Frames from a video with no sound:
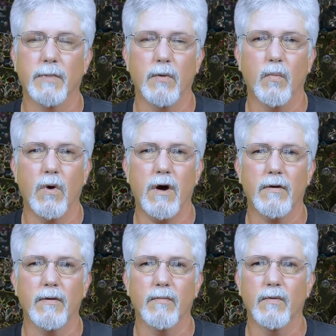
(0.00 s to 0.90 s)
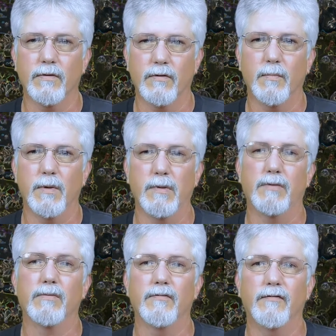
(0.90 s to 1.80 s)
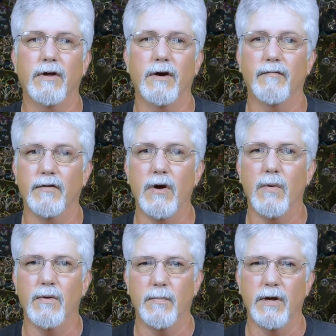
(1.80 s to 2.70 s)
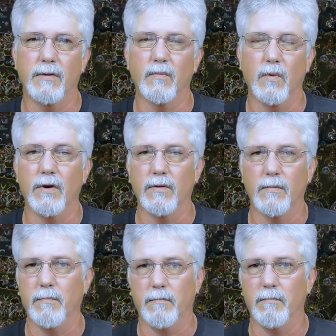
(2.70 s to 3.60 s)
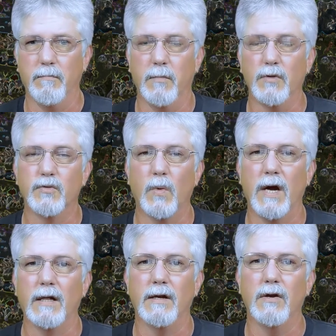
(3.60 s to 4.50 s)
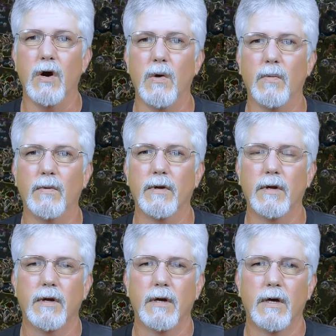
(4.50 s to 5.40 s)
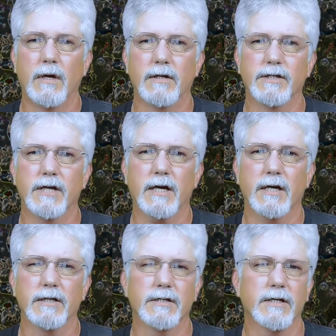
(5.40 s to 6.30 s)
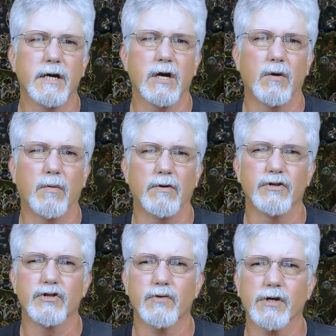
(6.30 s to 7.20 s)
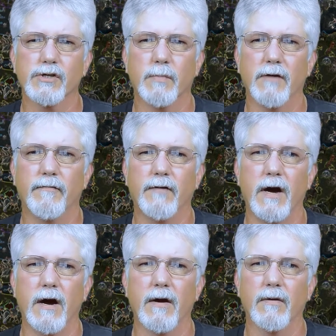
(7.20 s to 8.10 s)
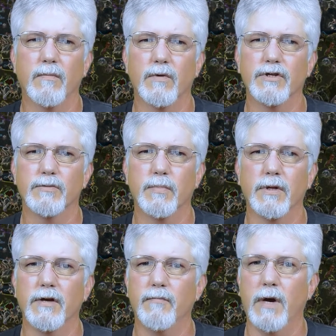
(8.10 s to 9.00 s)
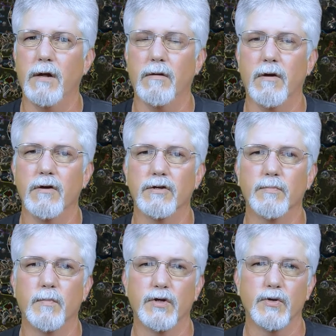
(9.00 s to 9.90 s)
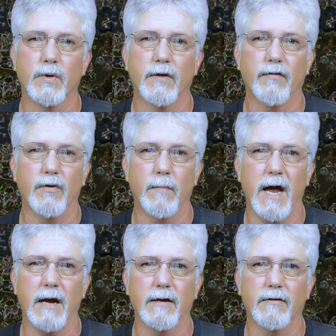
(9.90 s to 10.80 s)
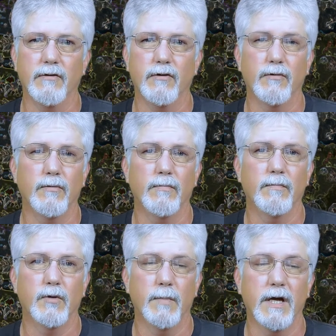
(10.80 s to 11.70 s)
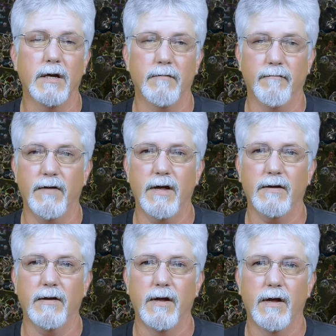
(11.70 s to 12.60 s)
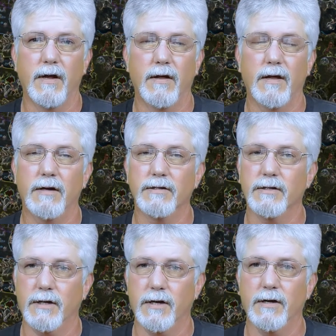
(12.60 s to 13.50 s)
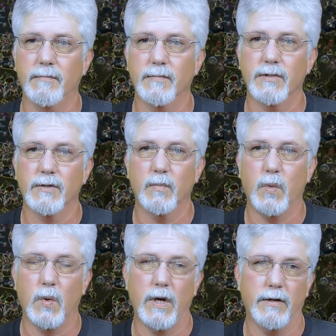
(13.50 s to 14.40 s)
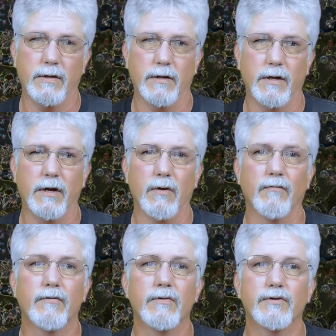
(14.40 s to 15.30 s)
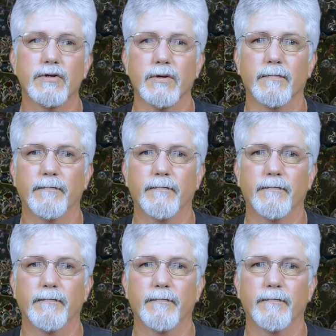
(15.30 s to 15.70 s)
by Water, with the biblical flood of Noah being one of the most widely known. The second is the terrible destruction by fire, which is believed by a large majority of humanity to be an event that is to come some point in the near future.